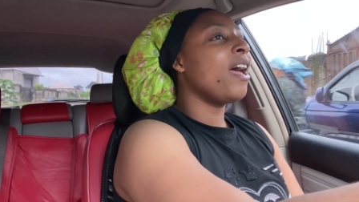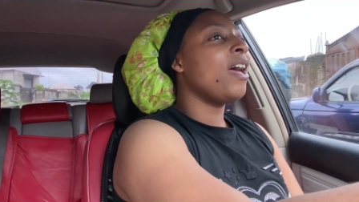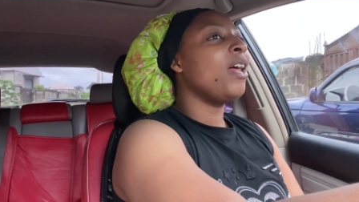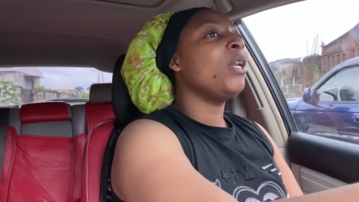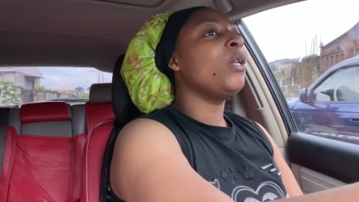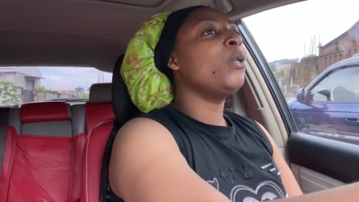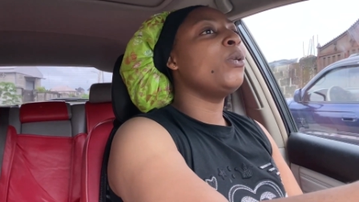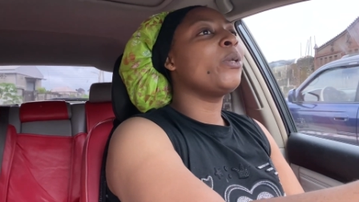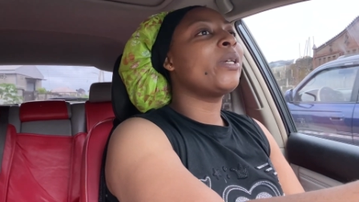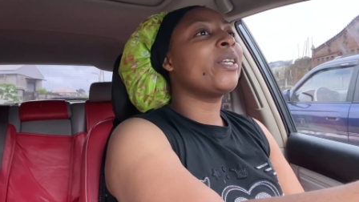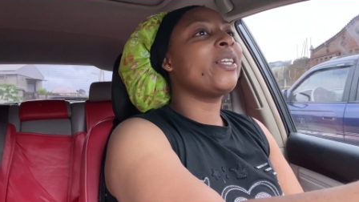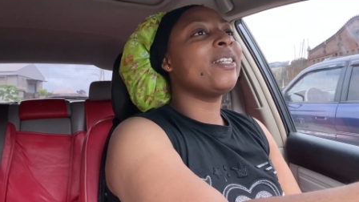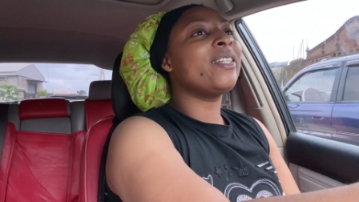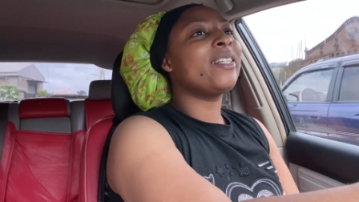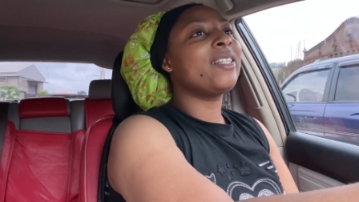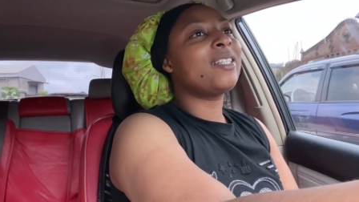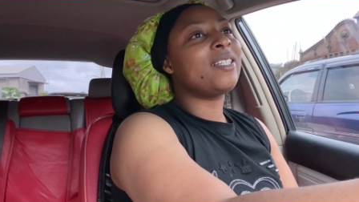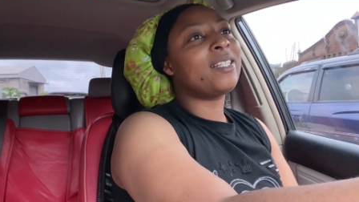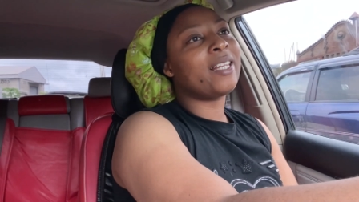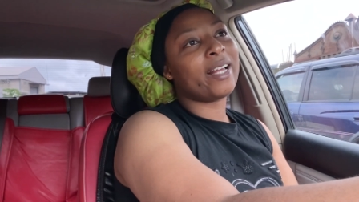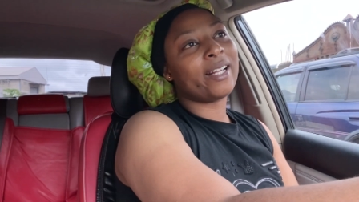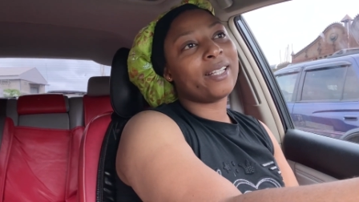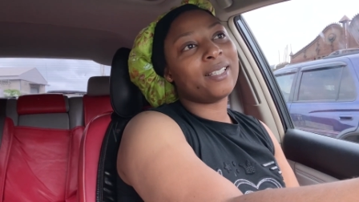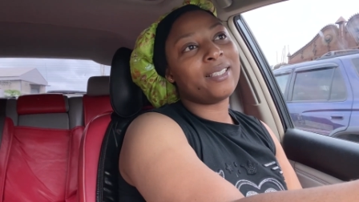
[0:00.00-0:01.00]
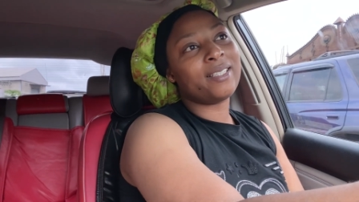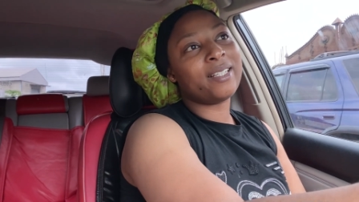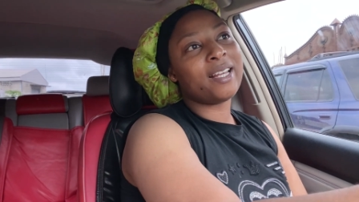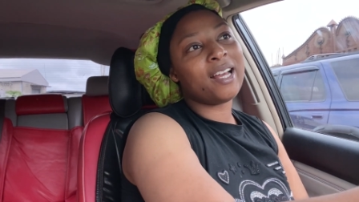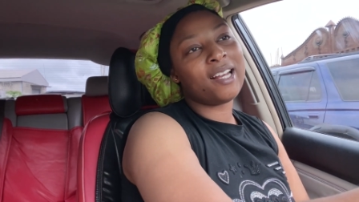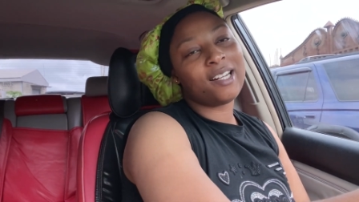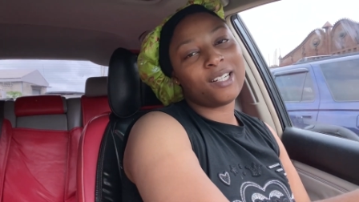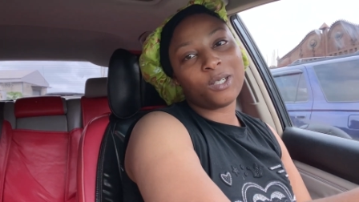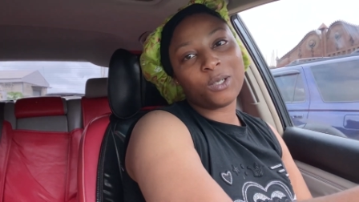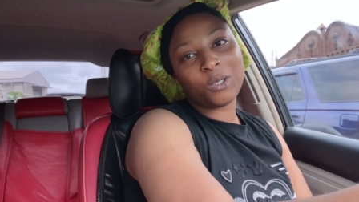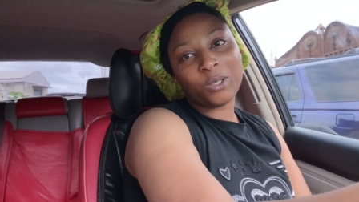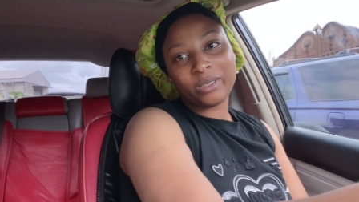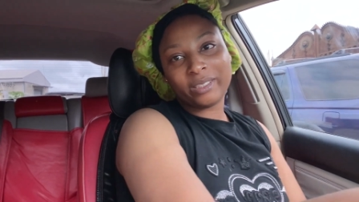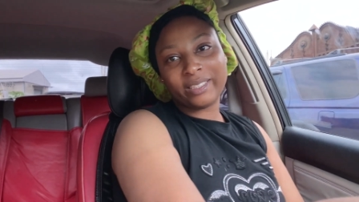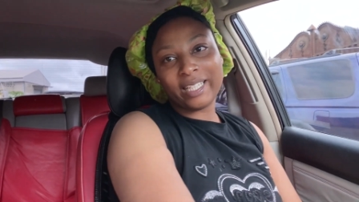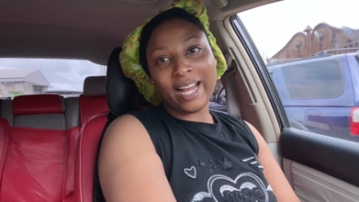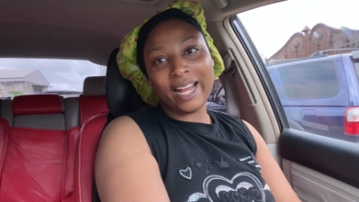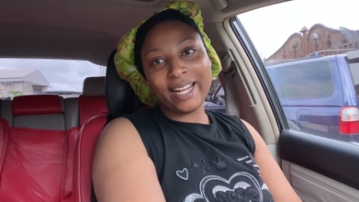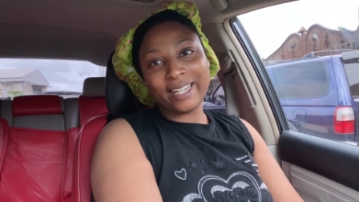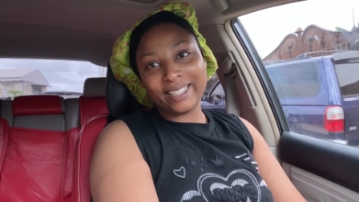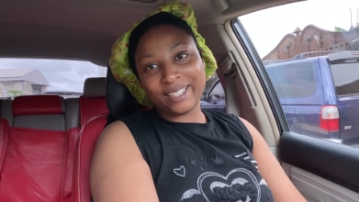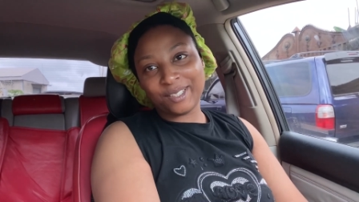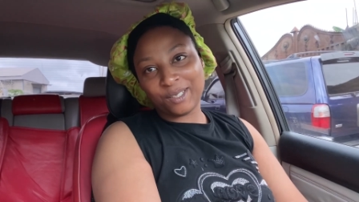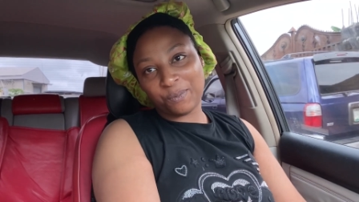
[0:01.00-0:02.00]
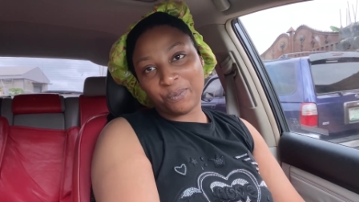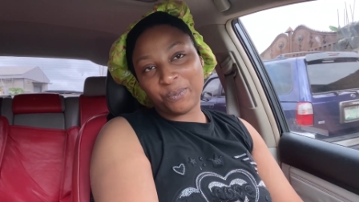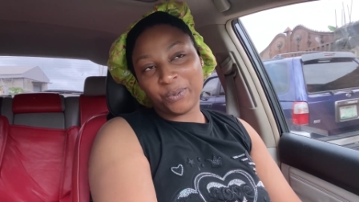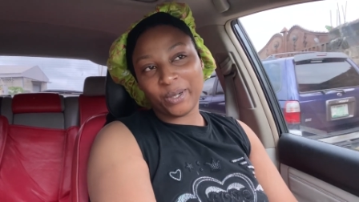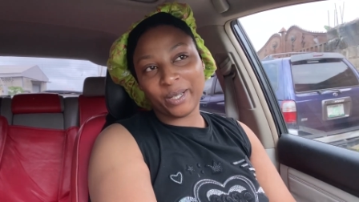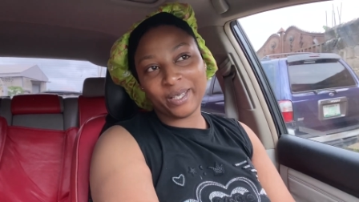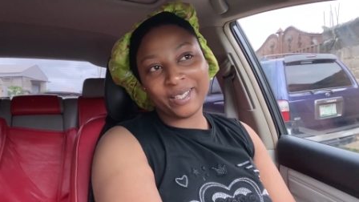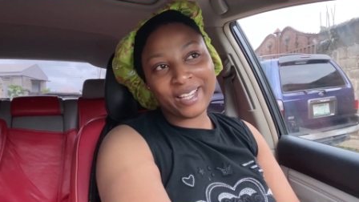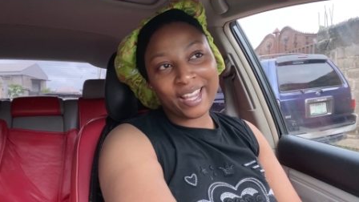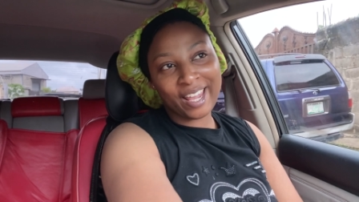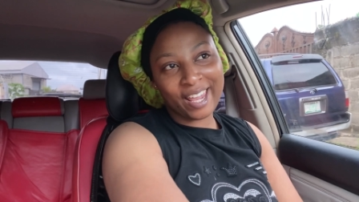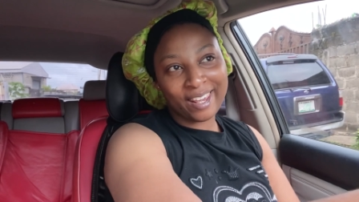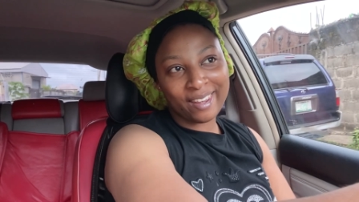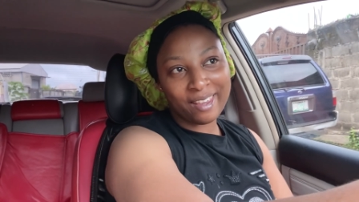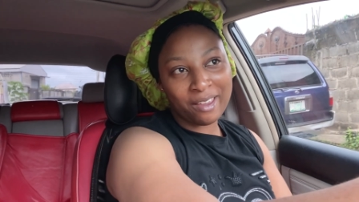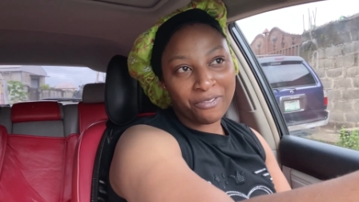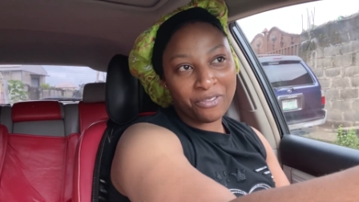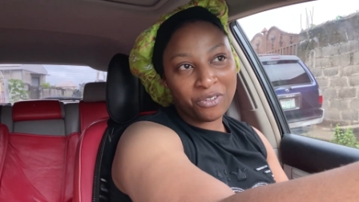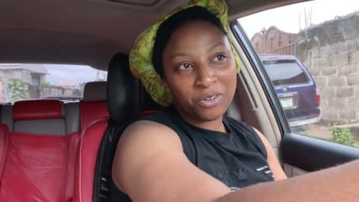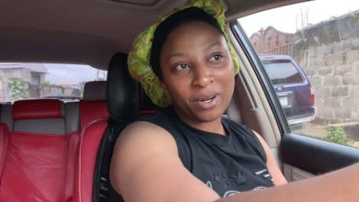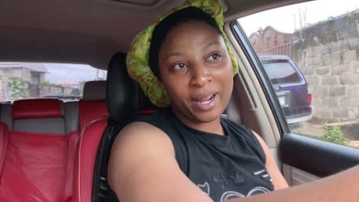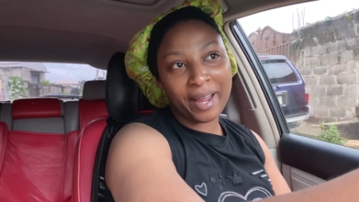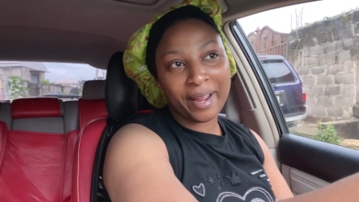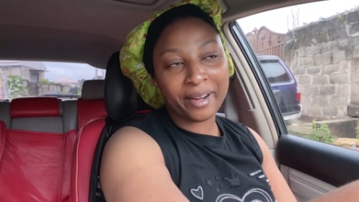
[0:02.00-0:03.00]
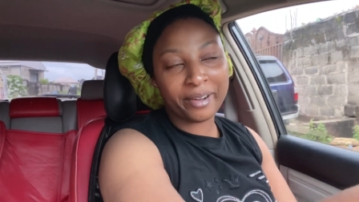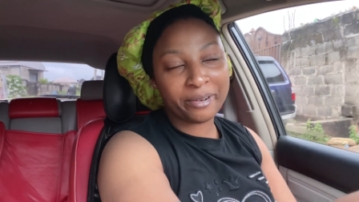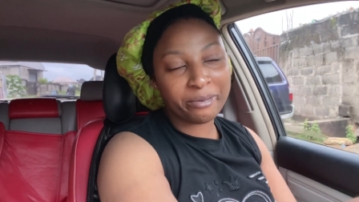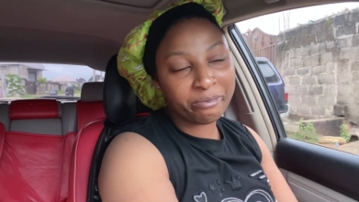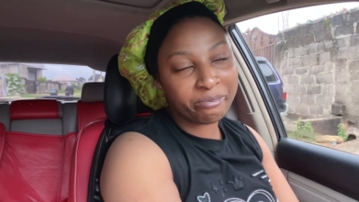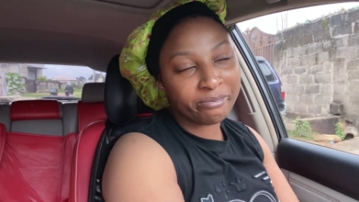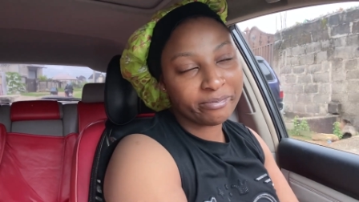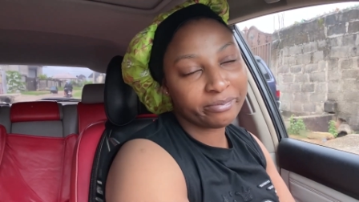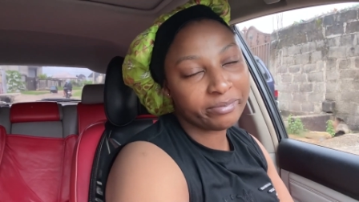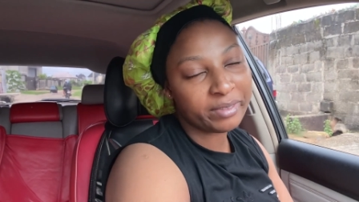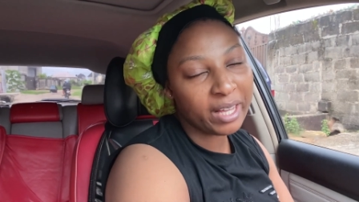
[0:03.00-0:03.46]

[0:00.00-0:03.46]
looking sexy and all that but then i feel like mm,